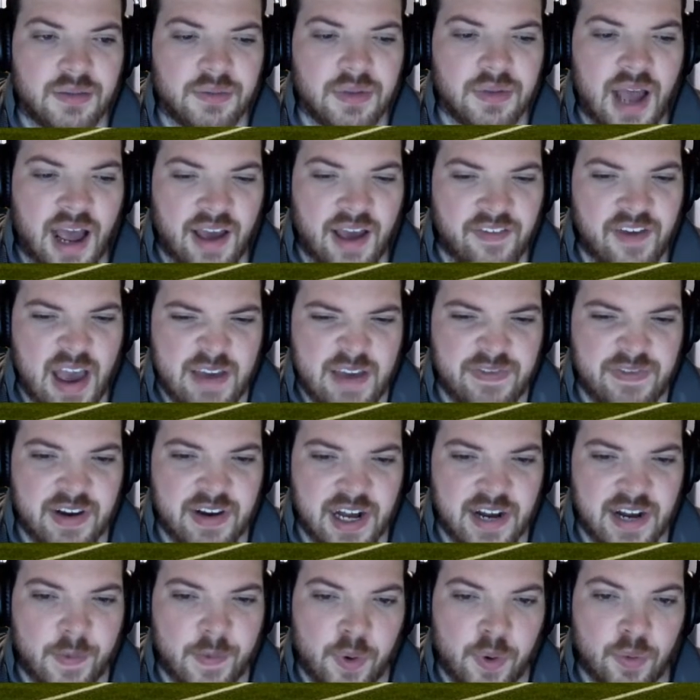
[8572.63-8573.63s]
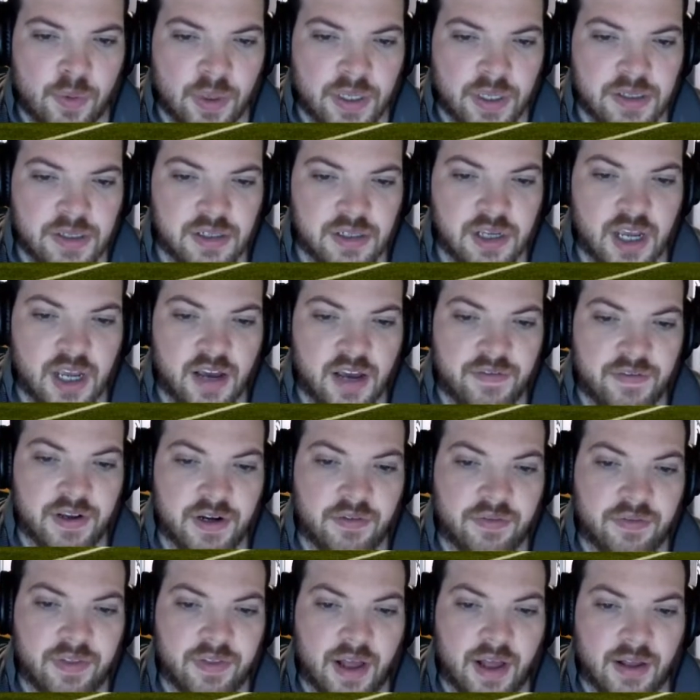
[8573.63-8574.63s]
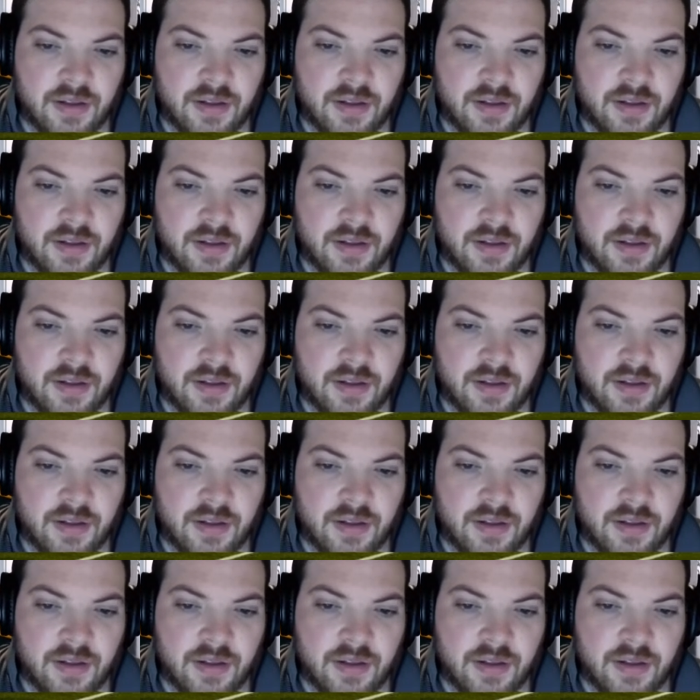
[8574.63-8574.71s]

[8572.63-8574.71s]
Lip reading: I think Liverpool would deserve it of that.